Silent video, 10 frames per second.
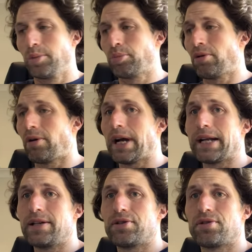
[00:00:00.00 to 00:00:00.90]
Pour out
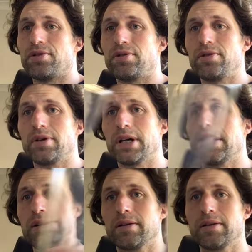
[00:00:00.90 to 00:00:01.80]
into
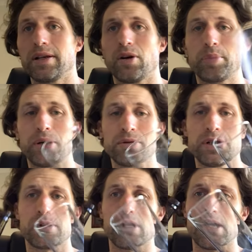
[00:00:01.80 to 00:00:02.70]
the old
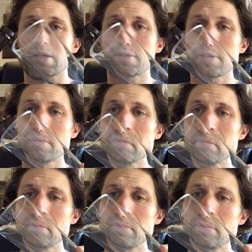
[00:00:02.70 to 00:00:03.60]
Pilsner glass
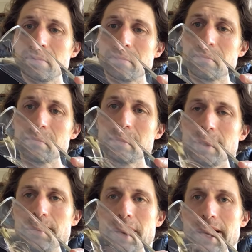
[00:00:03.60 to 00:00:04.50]

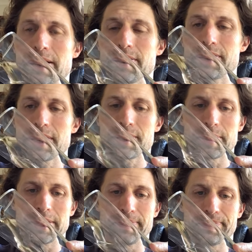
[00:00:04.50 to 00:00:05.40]
and make an assessment.